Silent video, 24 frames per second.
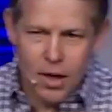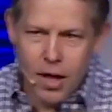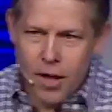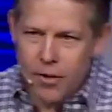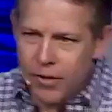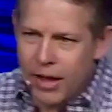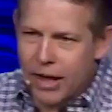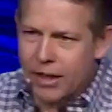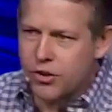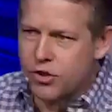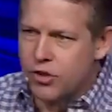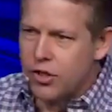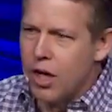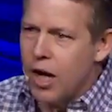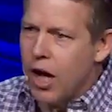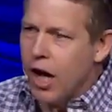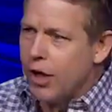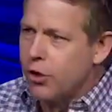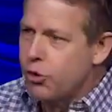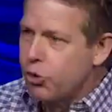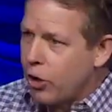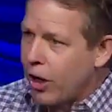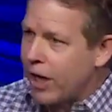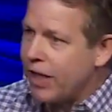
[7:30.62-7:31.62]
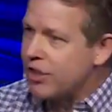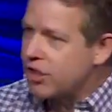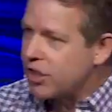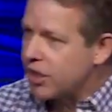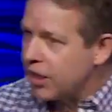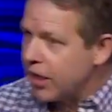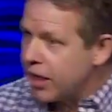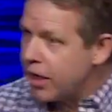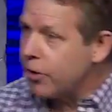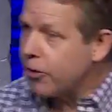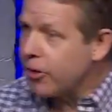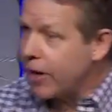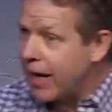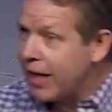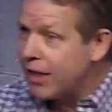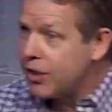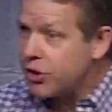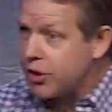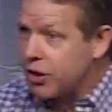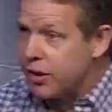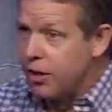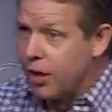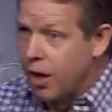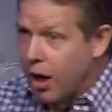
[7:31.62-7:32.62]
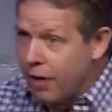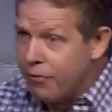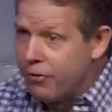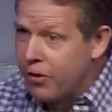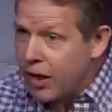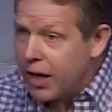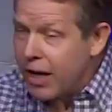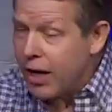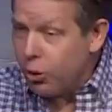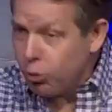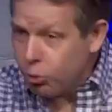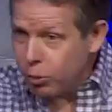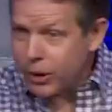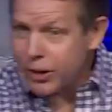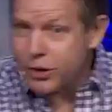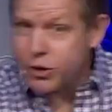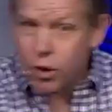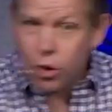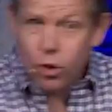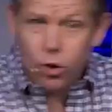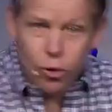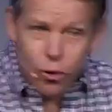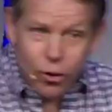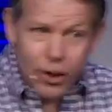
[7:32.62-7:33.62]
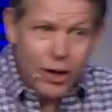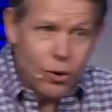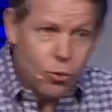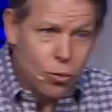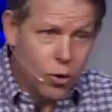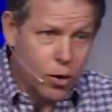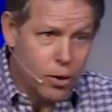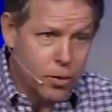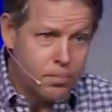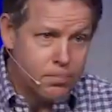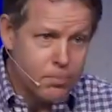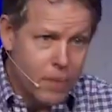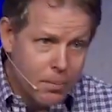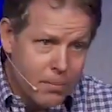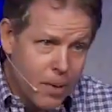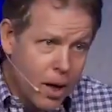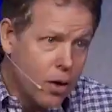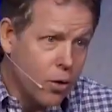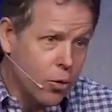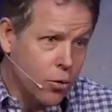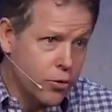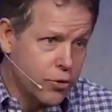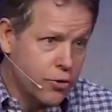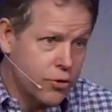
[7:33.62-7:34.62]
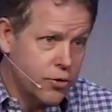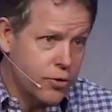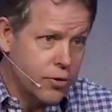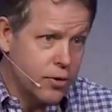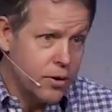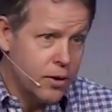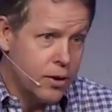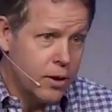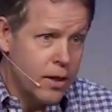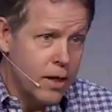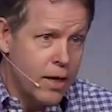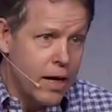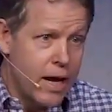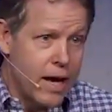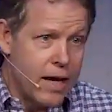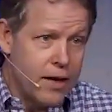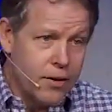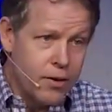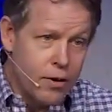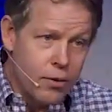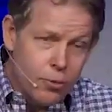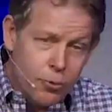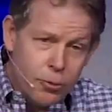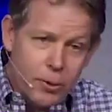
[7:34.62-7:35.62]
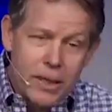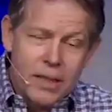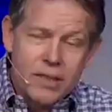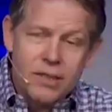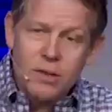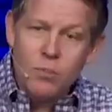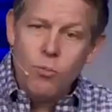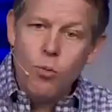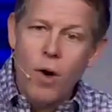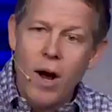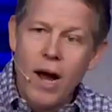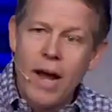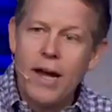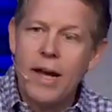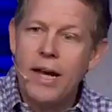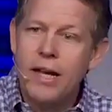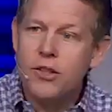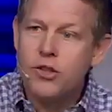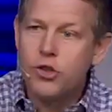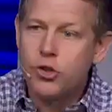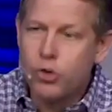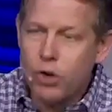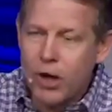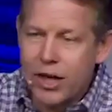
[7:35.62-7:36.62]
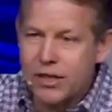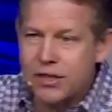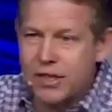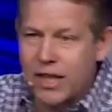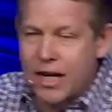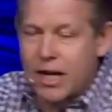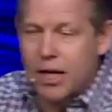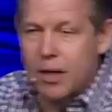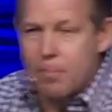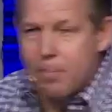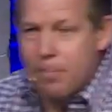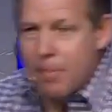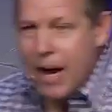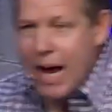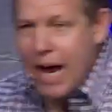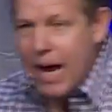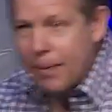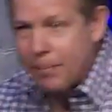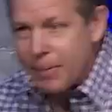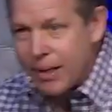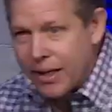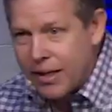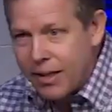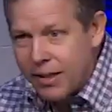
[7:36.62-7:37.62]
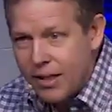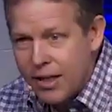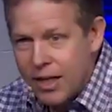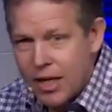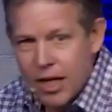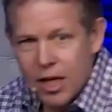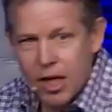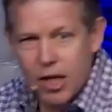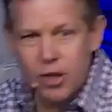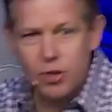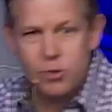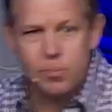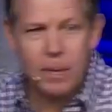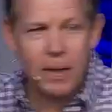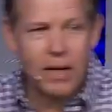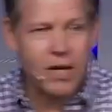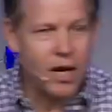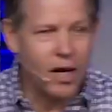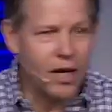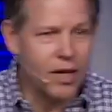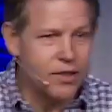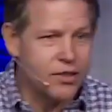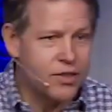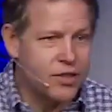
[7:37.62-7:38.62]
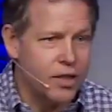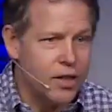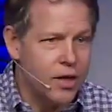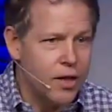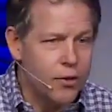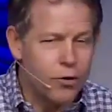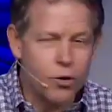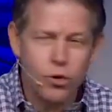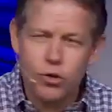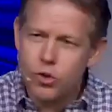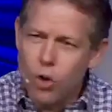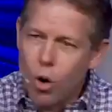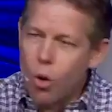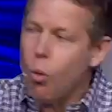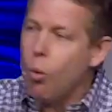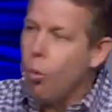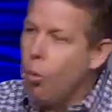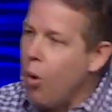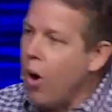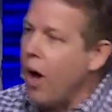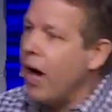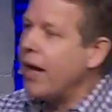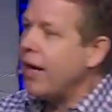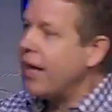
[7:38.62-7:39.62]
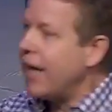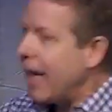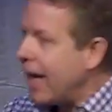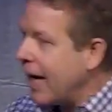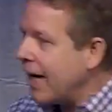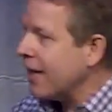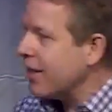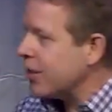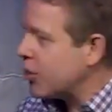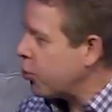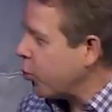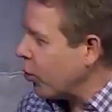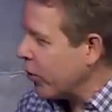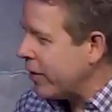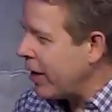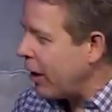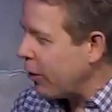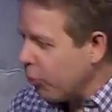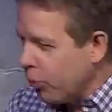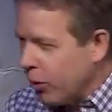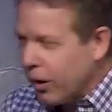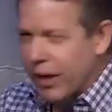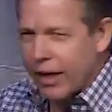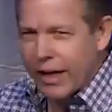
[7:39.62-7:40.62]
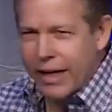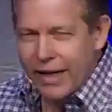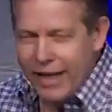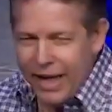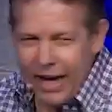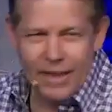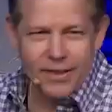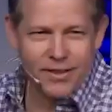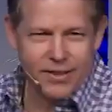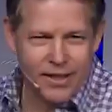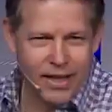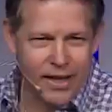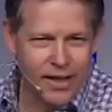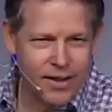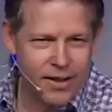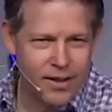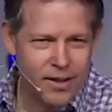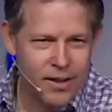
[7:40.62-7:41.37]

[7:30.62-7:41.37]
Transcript: that's a transliteration of the original Greek word, mammonos. It, the reason why it's translated mammon is because there's no one English word that really gets it.